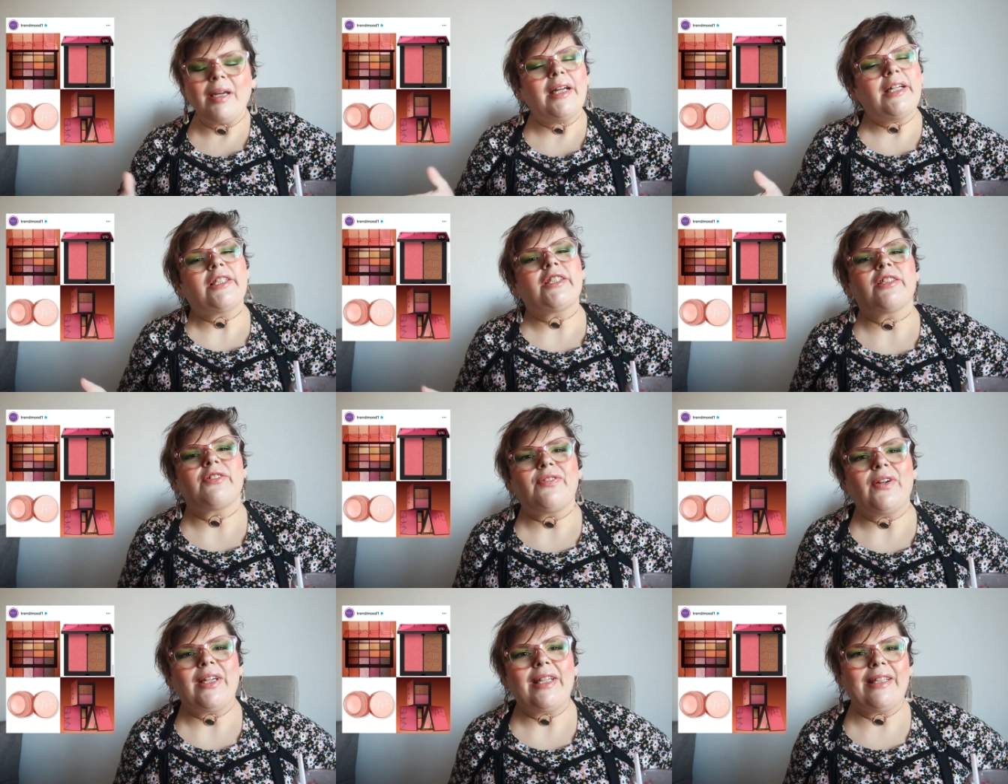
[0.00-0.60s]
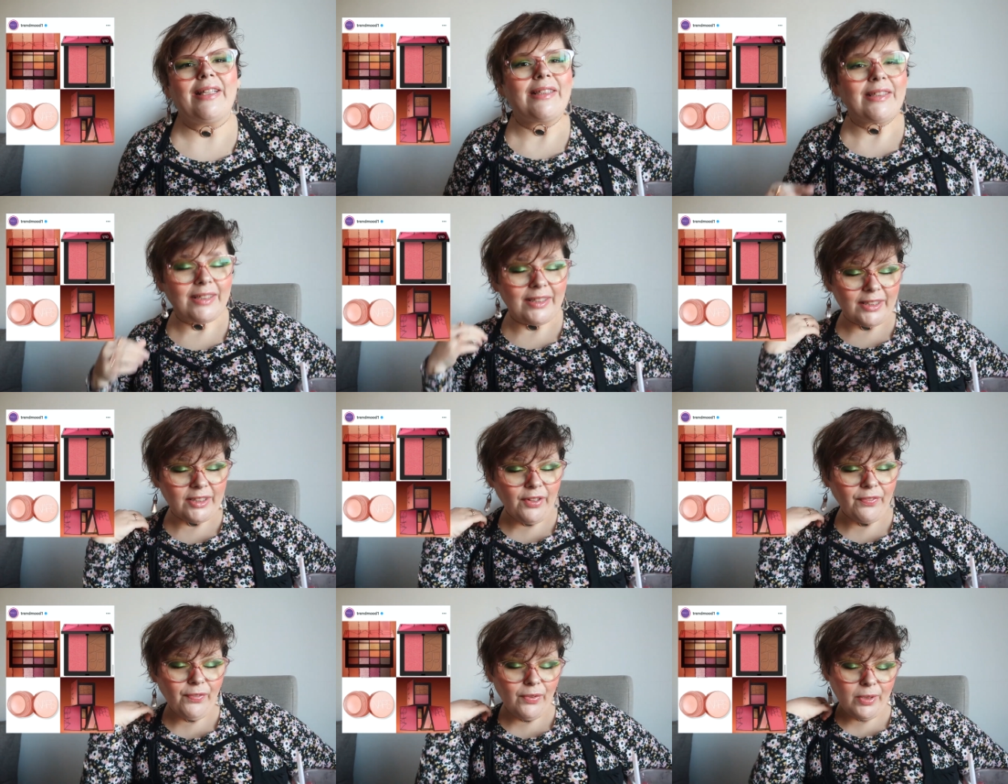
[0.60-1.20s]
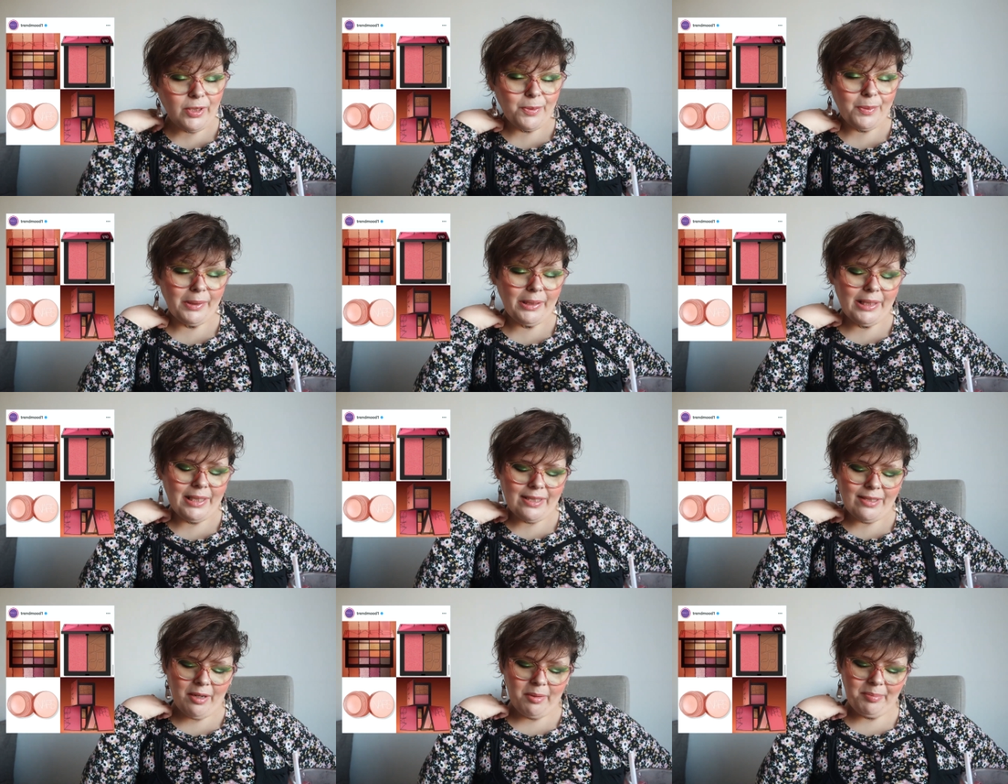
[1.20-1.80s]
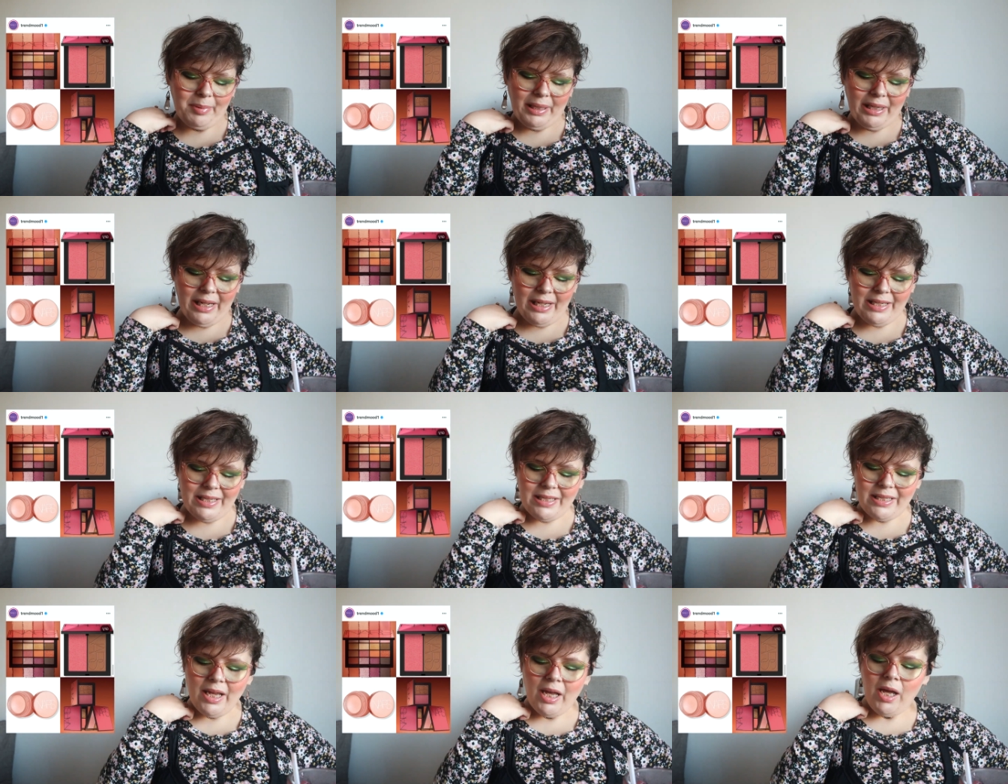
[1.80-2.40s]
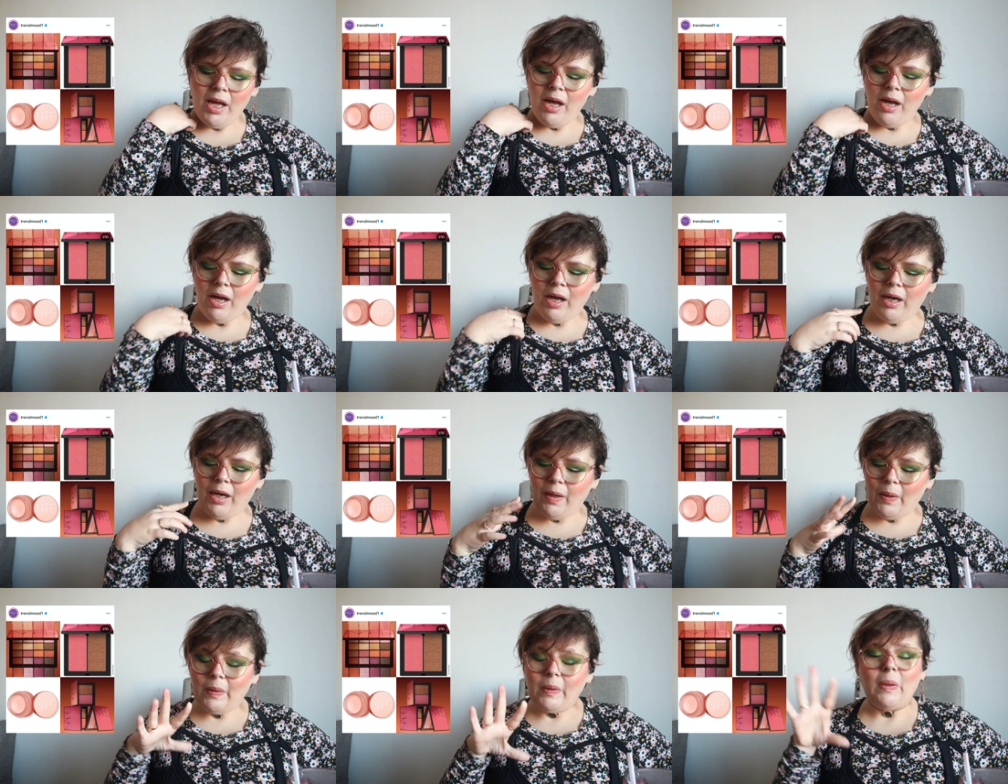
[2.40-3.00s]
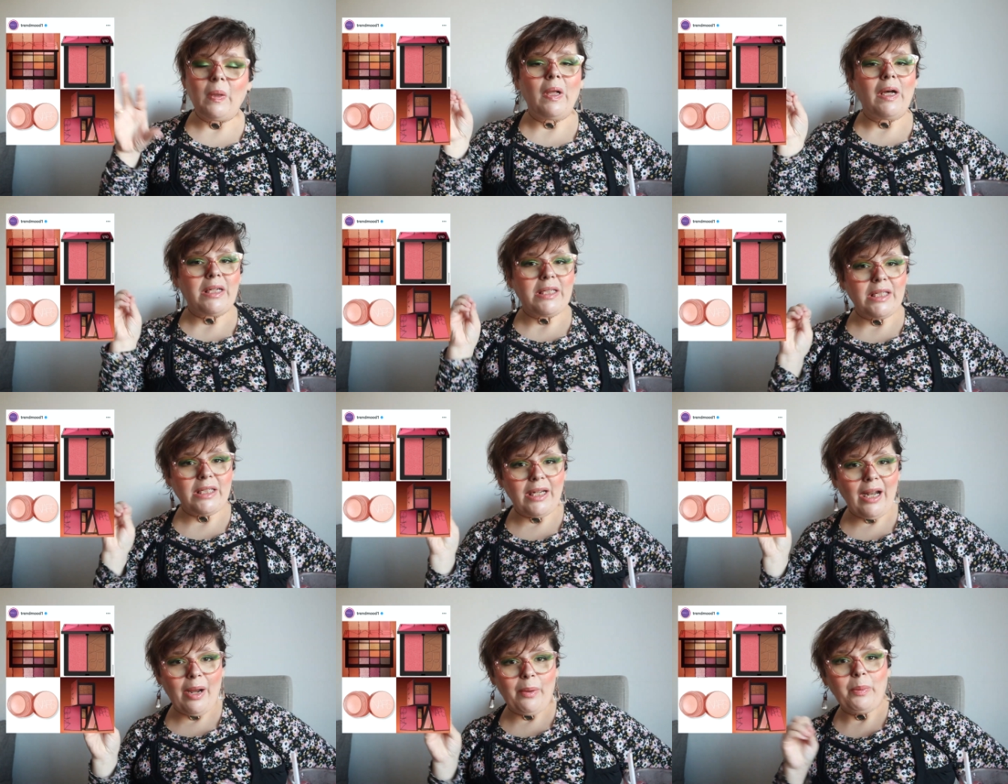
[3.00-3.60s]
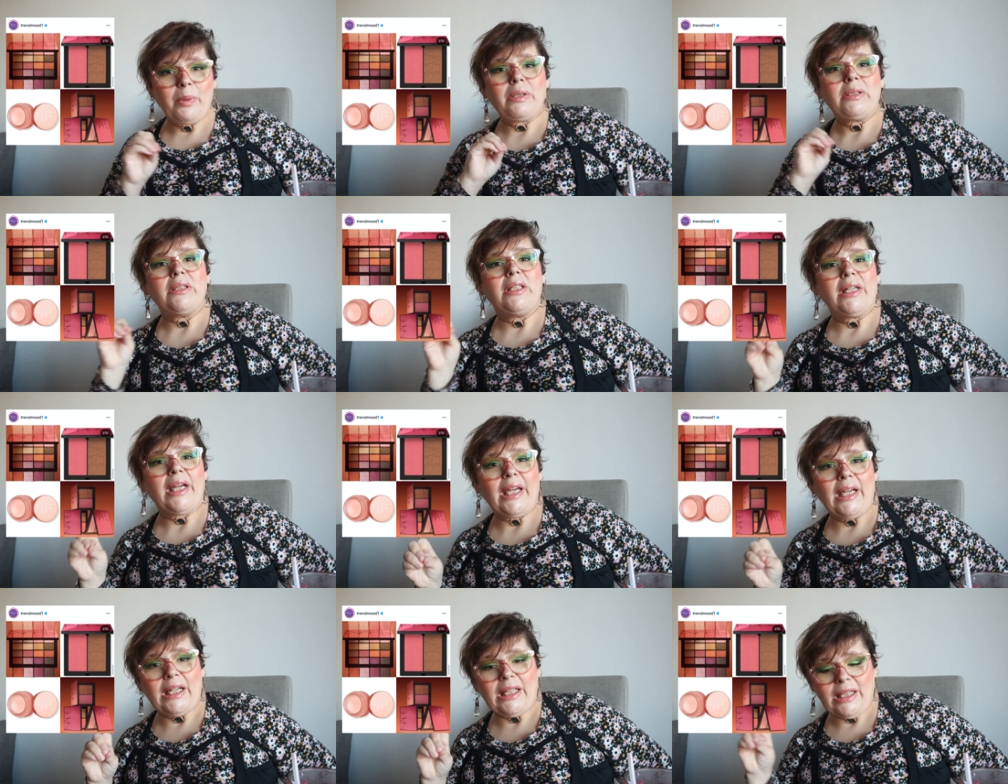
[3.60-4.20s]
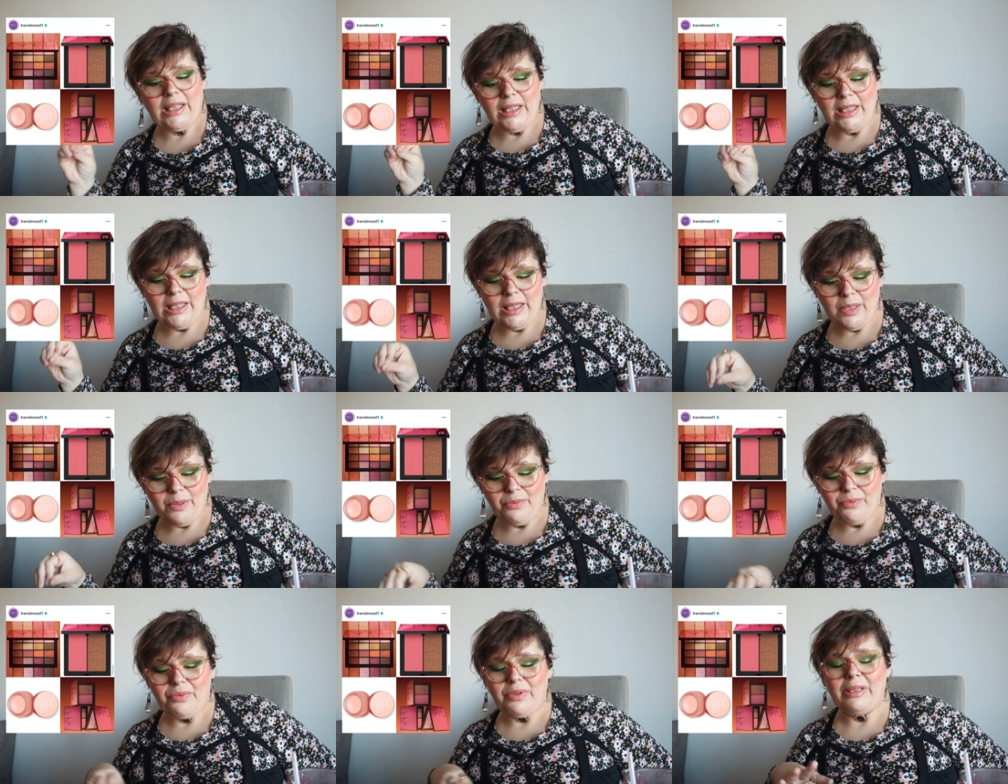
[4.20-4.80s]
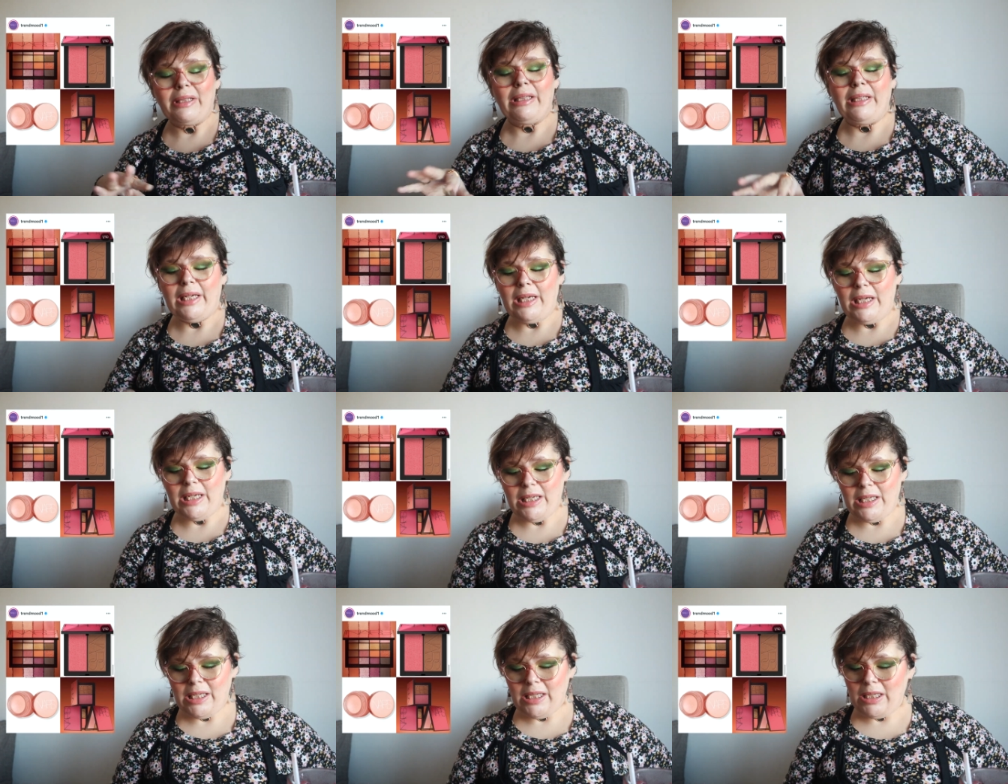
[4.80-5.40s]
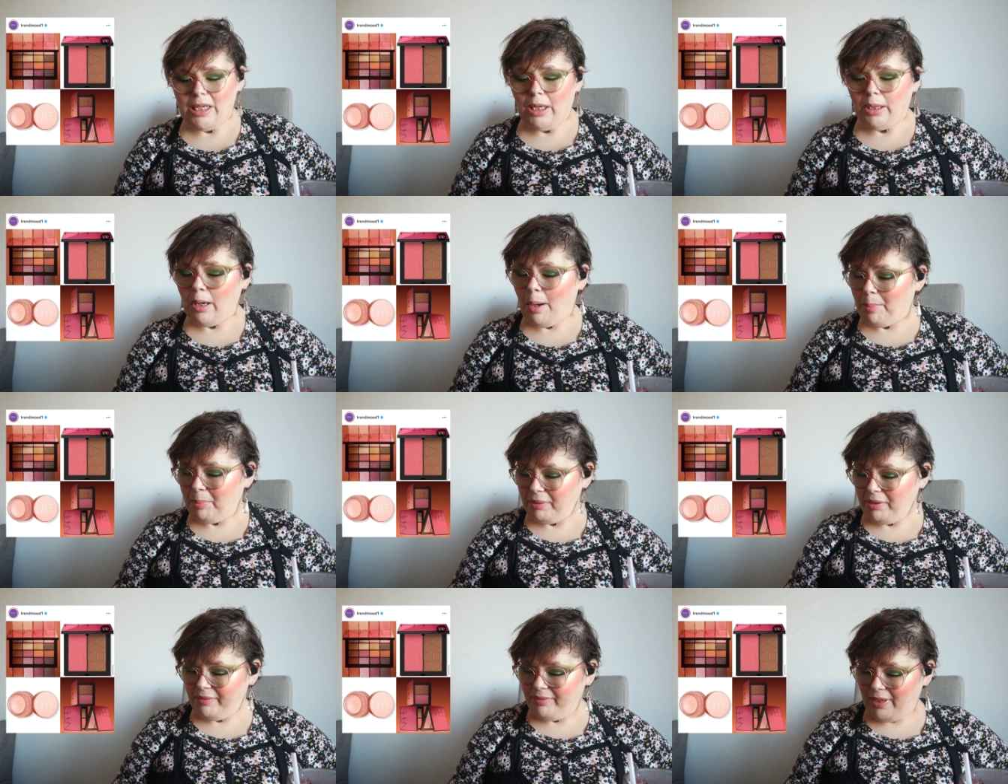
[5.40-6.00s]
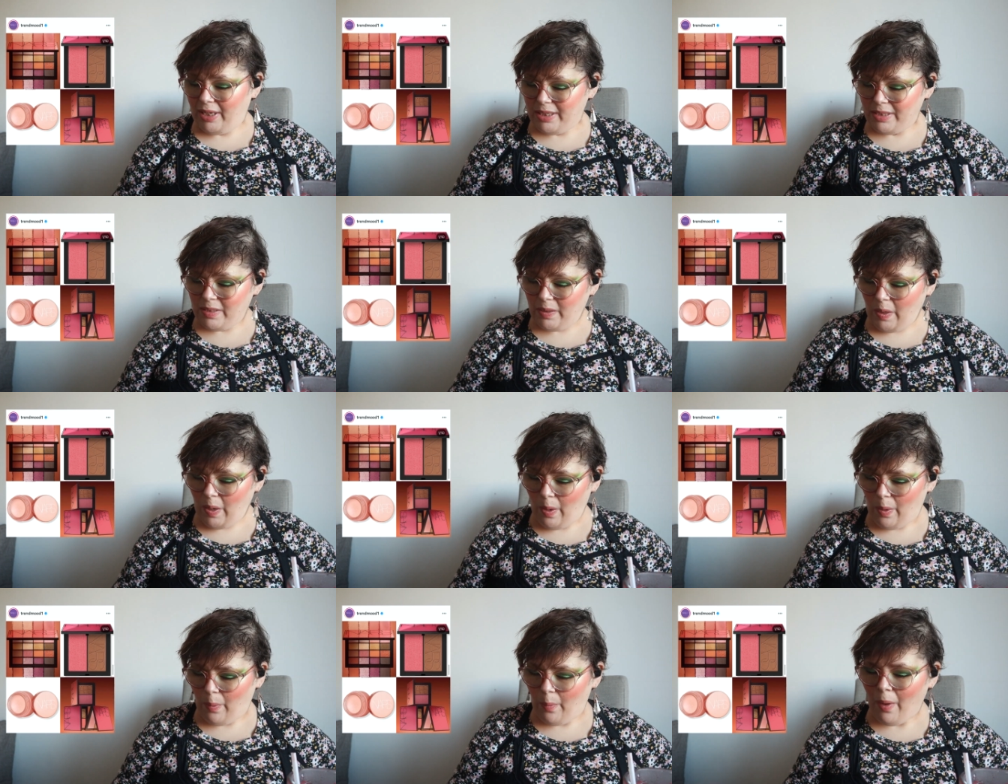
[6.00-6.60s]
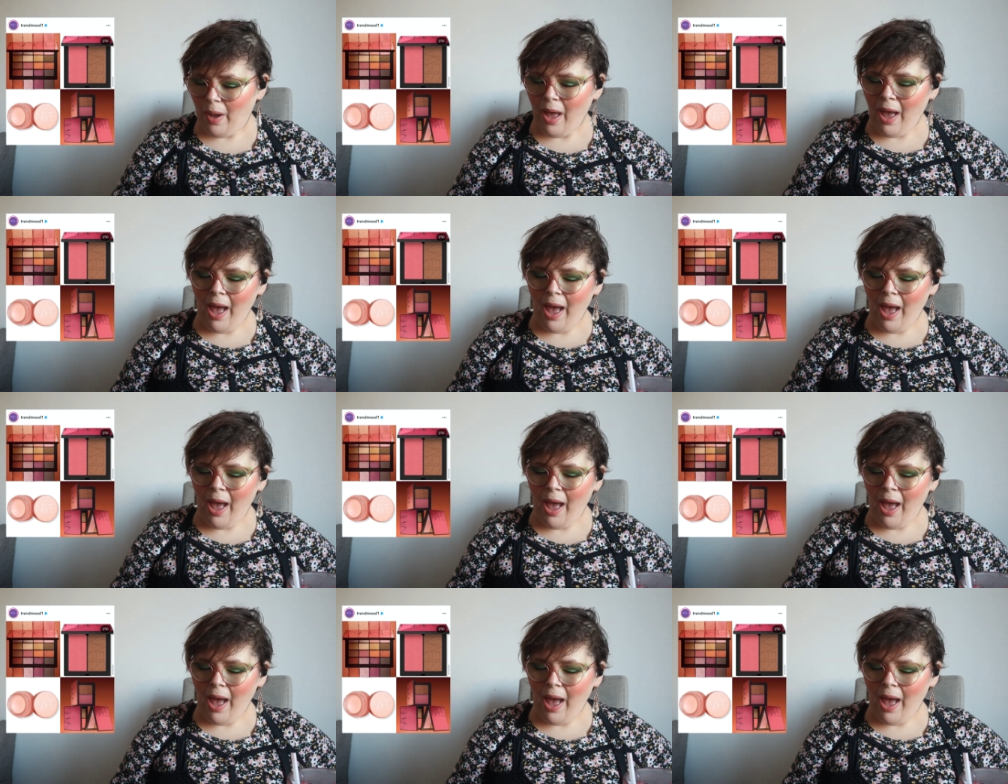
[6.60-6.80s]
It's just funny that this is the first release up because uh, Yolanda and I were looking at this release a couple of days ago,